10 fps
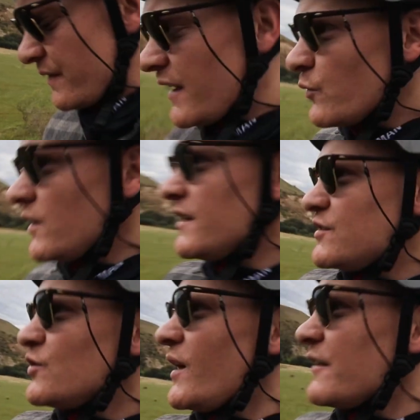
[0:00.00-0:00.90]
They really
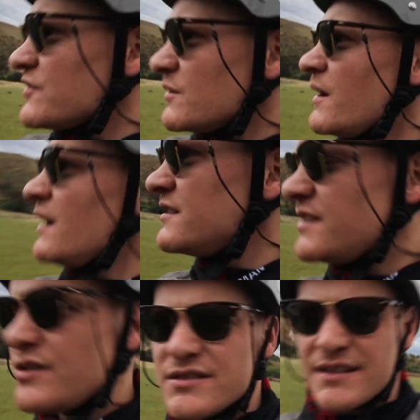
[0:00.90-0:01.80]
do have some
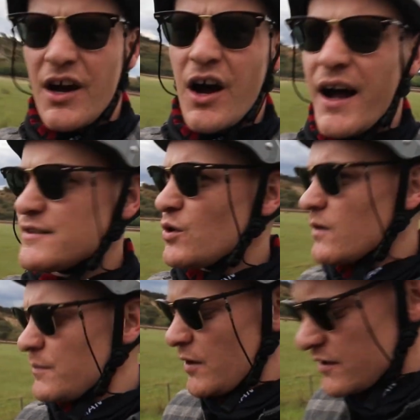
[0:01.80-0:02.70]
seriously high
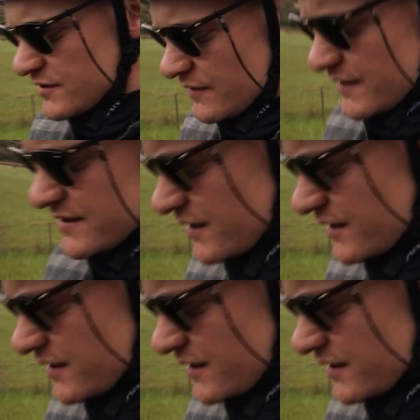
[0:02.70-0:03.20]
torque motors on this